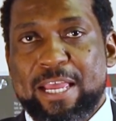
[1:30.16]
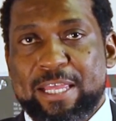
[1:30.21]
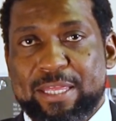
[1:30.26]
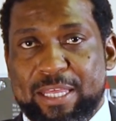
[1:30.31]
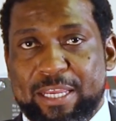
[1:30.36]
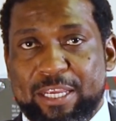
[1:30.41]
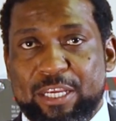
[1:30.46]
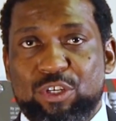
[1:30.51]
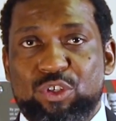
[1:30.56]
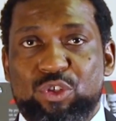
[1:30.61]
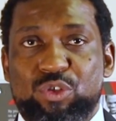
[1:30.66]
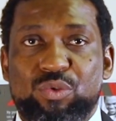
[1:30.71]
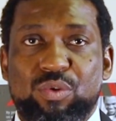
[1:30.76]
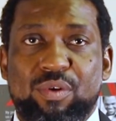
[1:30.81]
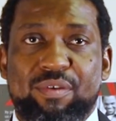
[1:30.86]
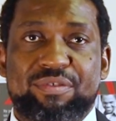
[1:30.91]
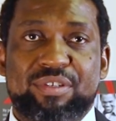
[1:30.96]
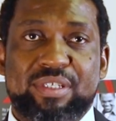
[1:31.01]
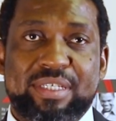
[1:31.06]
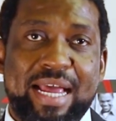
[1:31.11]
The issue
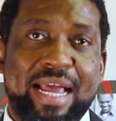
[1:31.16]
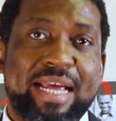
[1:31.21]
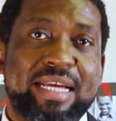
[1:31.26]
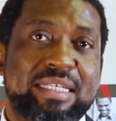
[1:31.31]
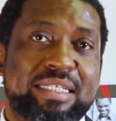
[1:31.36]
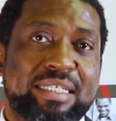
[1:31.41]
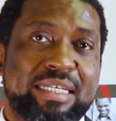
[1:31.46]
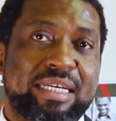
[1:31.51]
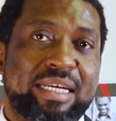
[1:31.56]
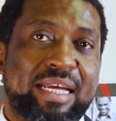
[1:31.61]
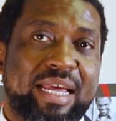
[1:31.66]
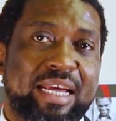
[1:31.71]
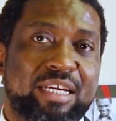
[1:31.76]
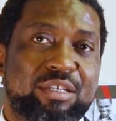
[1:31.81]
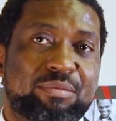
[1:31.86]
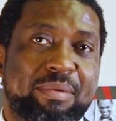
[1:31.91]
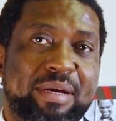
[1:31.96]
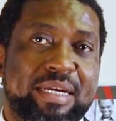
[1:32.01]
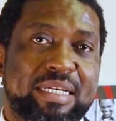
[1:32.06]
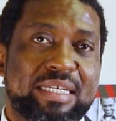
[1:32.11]
of science
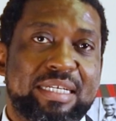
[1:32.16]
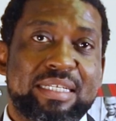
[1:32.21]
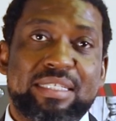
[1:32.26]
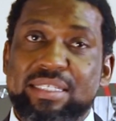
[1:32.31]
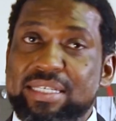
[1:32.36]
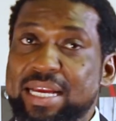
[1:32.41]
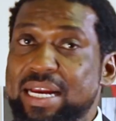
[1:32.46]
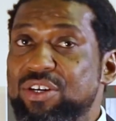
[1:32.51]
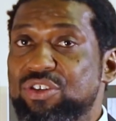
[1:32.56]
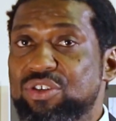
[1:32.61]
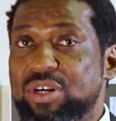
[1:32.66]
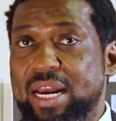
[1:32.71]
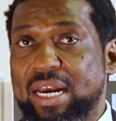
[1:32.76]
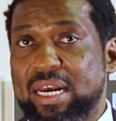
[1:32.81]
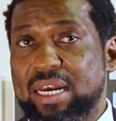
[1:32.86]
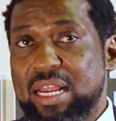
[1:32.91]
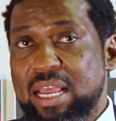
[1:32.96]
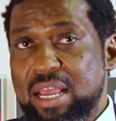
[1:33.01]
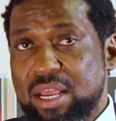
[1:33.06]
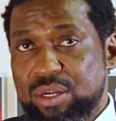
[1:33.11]
engagement is
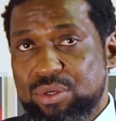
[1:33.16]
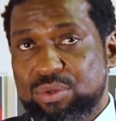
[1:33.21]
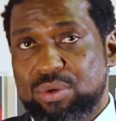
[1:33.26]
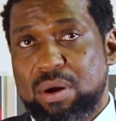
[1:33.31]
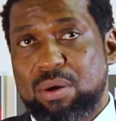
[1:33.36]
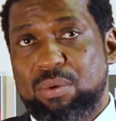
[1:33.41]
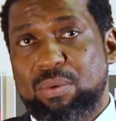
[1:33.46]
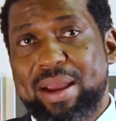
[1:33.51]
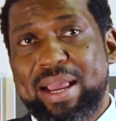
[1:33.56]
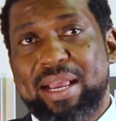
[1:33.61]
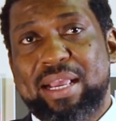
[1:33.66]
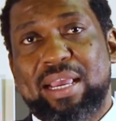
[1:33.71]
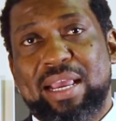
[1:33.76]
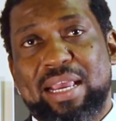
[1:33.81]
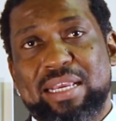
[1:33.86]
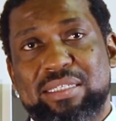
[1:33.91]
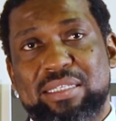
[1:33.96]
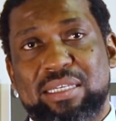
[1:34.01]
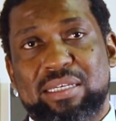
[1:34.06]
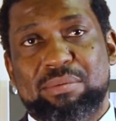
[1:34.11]
central to our work
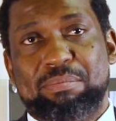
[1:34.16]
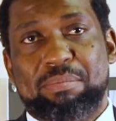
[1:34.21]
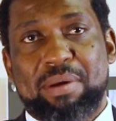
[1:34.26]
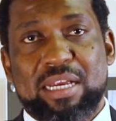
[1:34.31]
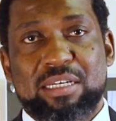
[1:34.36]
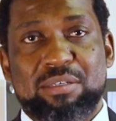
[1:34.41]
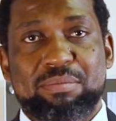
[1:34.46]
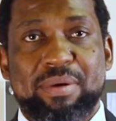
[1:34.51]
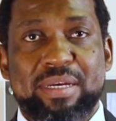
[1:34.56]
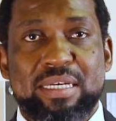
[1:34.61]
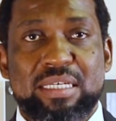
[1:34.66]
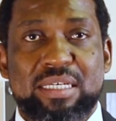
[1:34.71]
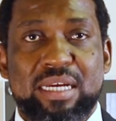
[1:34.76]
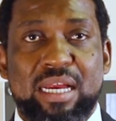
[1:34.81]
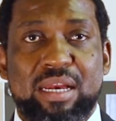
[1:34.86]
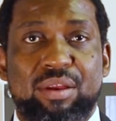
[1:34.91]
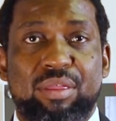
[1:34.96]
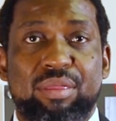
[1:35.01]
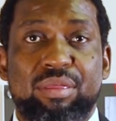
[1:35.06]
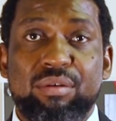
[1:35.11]
as the department,
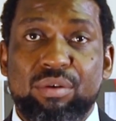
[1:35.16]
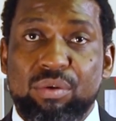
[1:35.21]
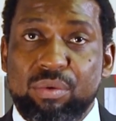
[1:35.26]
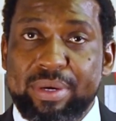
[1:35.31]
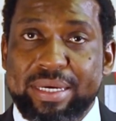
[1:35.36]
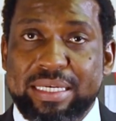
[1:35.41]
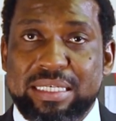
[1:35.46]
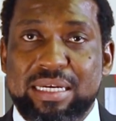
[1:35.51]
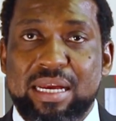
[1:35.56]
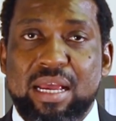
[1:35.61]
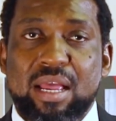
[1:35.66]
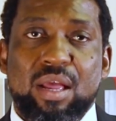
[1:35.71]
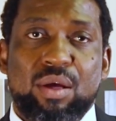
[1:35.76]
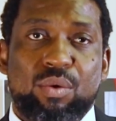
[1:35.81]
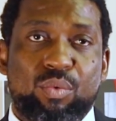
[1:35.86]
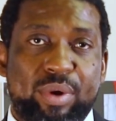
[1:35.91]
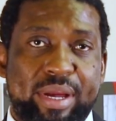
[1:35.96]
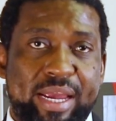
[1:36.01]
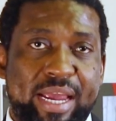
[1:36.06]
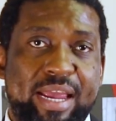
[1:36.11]
and through it,
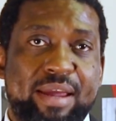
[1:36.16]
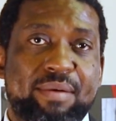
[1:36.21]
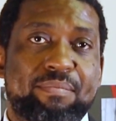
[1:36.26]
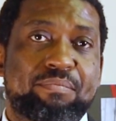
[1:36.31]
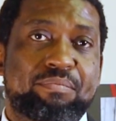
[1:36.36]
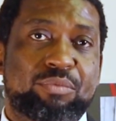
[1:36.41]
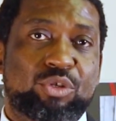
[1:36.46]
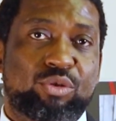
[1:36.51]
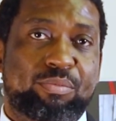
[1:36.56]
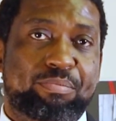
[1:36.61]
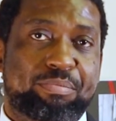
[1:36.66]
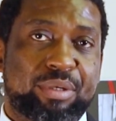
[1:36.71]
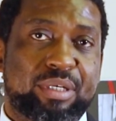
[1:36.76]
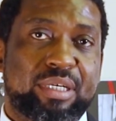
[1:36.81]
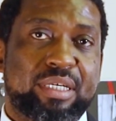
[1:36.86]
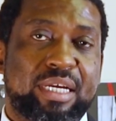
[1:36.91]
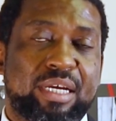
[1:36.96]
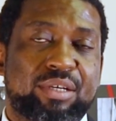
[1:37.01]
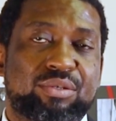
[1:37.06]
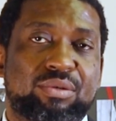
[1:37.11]
we aim to
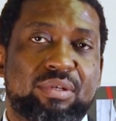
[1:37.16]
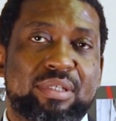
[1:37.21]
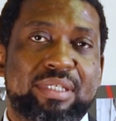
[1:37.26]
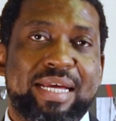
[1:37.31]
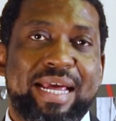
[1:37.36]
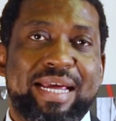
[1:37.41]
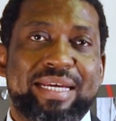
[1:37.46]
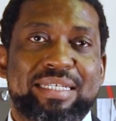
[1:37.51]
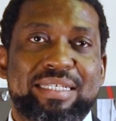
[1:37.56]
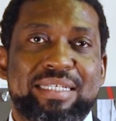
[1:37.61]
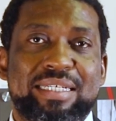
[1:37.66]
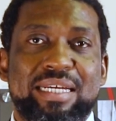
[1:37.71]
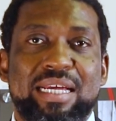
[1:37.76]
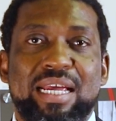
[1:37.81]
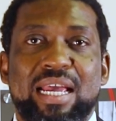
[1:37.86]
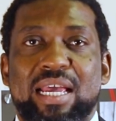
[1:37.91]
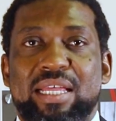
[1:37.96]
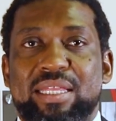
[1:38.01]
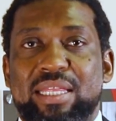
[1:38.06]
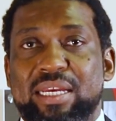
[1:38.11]
build a society
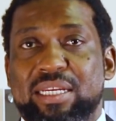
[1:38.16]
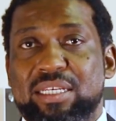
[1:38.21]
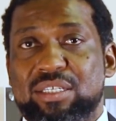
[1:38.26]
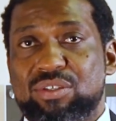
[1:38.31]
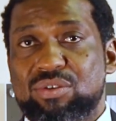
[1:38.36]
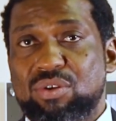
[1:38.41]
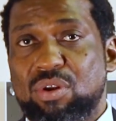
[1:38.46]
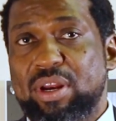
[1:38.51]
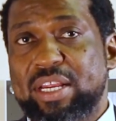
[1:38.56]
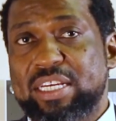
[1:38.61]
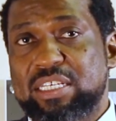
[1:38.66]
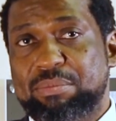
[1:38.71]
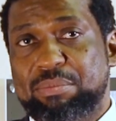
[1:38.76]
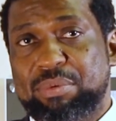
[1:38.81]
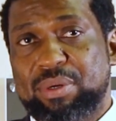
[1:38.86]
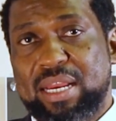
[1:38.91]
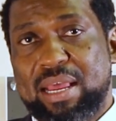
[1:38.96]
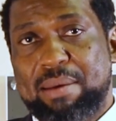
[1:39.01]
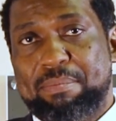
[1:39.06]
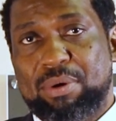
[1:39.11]
that is
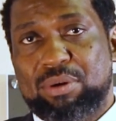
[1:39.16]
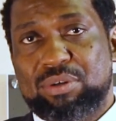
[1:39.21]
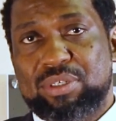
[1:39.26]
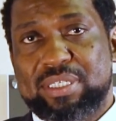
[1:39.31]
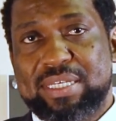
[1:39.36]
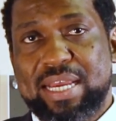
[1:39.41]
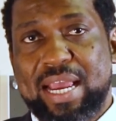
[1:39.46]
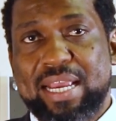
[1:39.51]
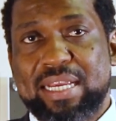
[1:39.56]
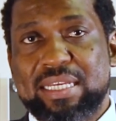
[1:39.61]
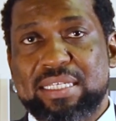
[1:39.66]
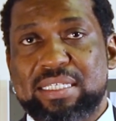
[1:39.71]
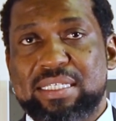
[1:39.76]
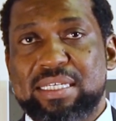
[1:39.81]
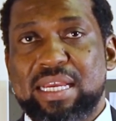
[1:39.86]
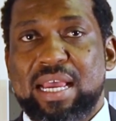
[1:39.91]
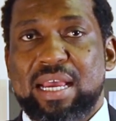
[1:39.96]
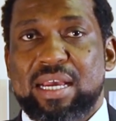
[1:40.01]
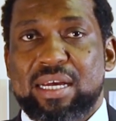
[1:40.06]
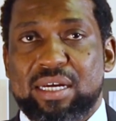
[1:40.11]
knowledgeable about
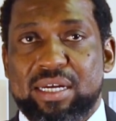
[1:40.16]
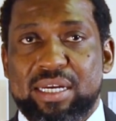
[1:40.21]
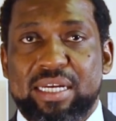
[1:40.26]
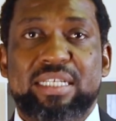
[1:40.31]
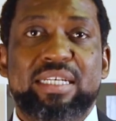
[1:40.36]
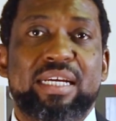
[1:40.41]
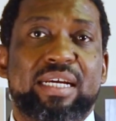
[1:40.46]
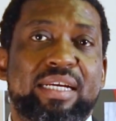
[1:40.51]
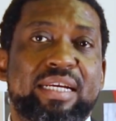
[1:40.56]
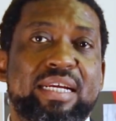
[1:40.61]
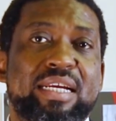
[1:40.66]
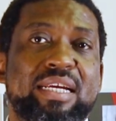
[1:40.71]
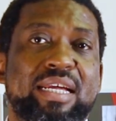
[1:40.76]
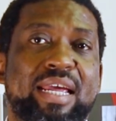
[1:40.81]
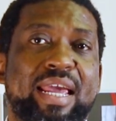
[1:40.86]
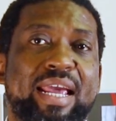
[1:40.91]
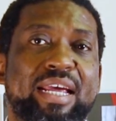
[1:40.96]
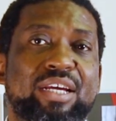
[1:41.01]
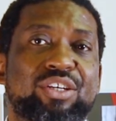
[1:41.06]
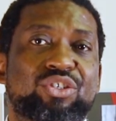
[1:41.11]
science, critically
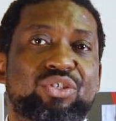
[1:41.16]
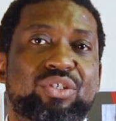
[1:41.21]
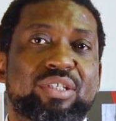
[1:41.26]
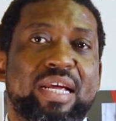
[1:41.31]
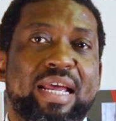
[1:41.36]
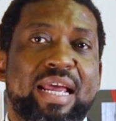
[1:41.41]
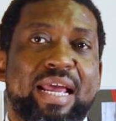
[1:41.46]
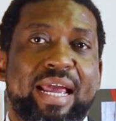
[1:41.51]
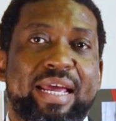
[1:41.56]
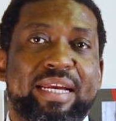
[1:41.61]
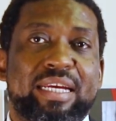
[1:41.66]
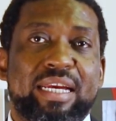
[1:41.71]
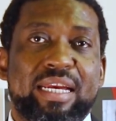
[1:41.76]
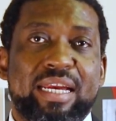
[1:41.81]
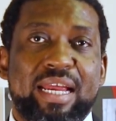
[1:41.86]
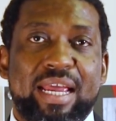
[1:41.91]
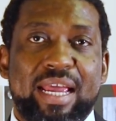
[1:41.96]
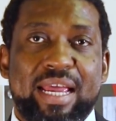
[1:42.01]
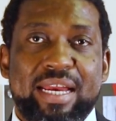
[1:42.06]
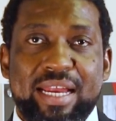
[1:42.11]
engaged,
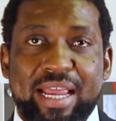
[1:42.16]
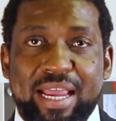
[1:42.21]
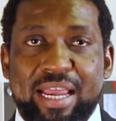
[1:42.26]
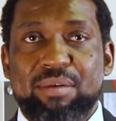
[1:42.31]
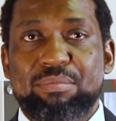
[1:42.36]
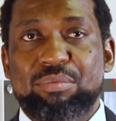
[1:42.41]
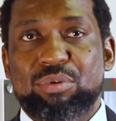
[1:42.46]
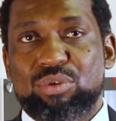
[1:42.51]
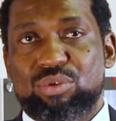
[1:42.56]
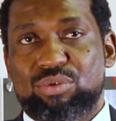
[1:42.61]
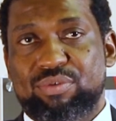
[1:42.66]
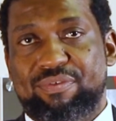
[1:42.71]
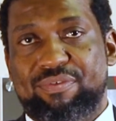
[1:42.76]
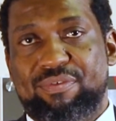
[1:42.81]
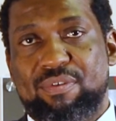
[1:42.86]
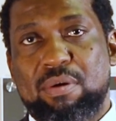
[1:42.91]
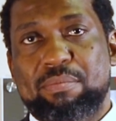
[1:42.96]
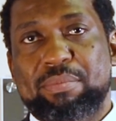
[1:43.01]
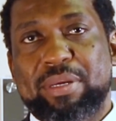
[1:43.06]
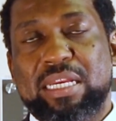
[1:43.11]
and able to
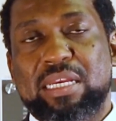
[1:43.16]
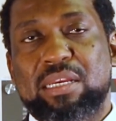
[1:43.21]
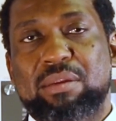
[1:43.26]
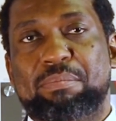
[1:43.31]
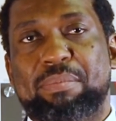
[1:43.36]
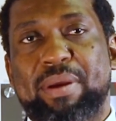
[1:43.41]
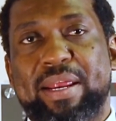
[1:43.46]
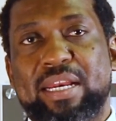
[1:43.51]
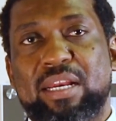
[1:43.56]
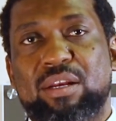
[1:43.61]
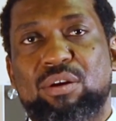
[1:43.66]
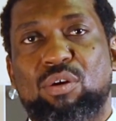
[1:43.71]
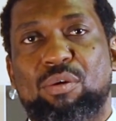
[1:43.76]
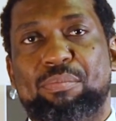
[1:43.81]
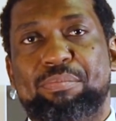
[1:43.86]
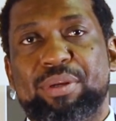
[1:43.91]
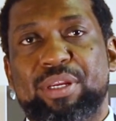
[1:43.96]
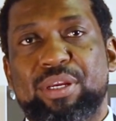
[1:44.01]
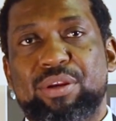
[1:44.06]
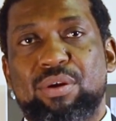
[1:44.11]
form independent
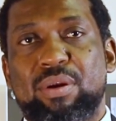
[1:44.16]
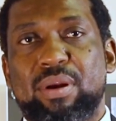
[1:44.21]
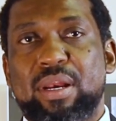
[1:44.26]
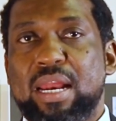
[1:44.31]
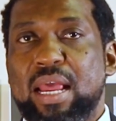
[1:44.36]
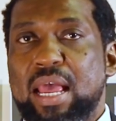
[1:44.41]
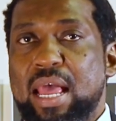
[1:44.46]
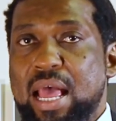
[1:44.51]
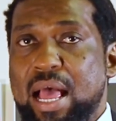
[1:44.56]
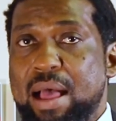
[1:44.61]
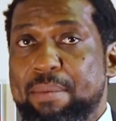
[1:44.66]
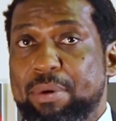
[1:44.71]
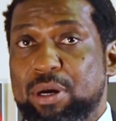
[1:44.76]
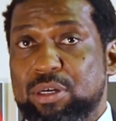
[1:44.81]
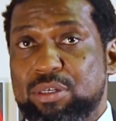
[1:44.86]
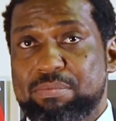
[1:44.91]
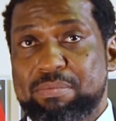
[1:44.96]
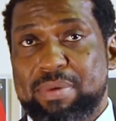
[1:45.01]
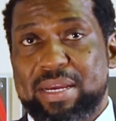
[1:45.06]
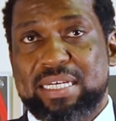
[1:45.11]
opinion
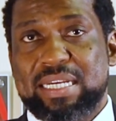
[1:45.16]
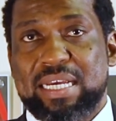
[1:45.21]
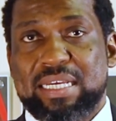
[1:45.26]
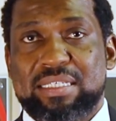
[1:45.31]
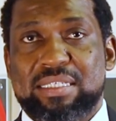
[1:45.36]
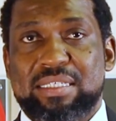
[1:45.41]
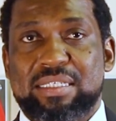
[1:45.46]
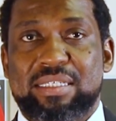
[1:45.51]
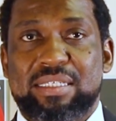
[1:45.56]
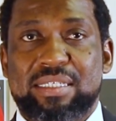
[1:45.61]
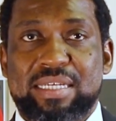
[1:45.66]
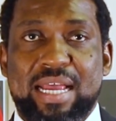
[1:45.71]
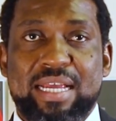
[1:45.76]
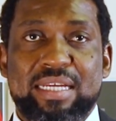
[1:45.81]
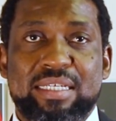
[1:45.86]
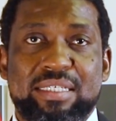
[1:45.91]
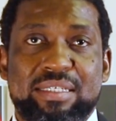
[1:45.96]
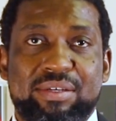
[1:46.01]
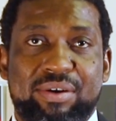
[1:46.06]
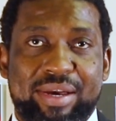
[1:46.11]
about matters
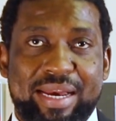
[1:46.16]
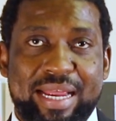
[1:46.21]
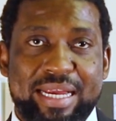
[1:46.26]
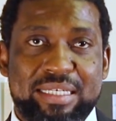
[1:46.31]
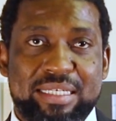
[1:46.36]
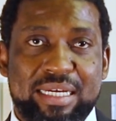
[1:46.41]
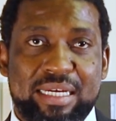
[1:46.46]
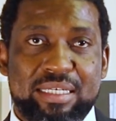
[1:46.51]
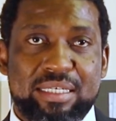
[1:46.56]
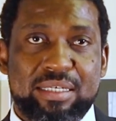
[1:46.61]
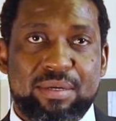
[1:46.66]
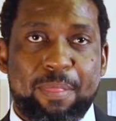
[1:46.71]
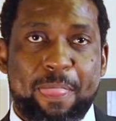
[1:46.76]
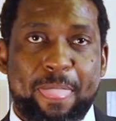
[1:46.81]
science related.